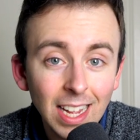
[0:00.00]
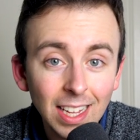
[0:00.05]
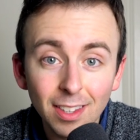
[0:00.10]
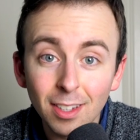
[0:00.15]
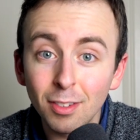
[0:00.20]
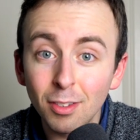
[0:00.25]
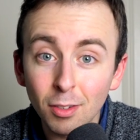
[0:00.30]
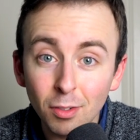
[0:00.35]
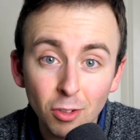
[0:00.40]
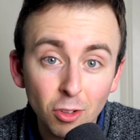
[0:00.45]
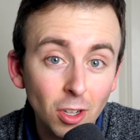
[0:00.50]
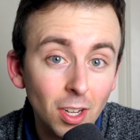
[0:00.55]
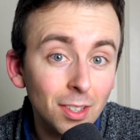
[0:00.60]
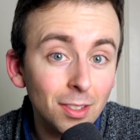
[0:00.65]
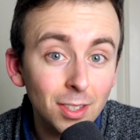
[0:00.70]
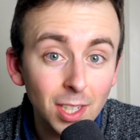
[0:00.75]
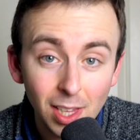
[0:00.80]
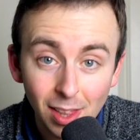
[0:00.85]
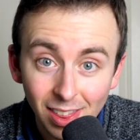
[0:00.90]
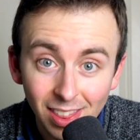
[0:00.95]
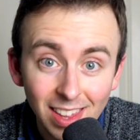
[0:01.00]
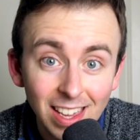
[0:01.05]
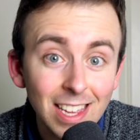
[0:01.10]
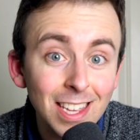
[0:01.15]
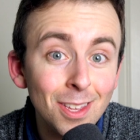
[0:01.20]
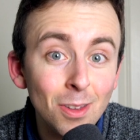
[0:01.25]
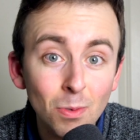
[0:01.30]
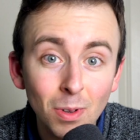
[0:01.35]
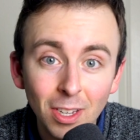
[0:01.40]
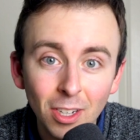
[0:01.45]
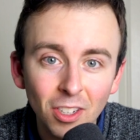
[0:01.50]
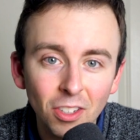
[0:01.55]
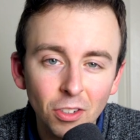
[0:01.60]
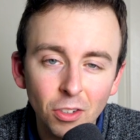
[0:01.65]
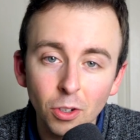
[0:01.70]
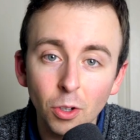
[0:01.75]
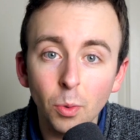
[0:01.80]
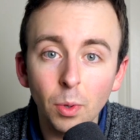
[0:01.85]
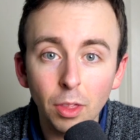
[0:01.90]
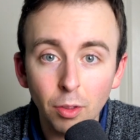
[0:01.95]
This is just a thing you can
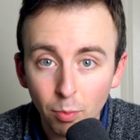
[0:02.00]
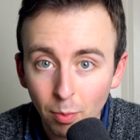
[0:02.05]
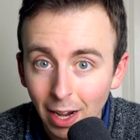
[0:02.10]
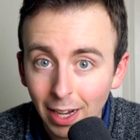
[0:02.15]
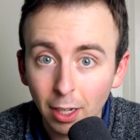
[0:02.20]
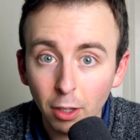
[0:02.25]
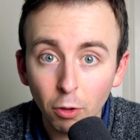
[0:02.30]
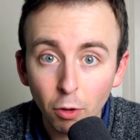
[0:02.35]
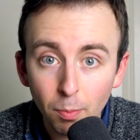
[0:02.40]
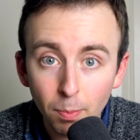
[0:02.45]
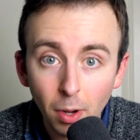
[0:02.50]
do with regular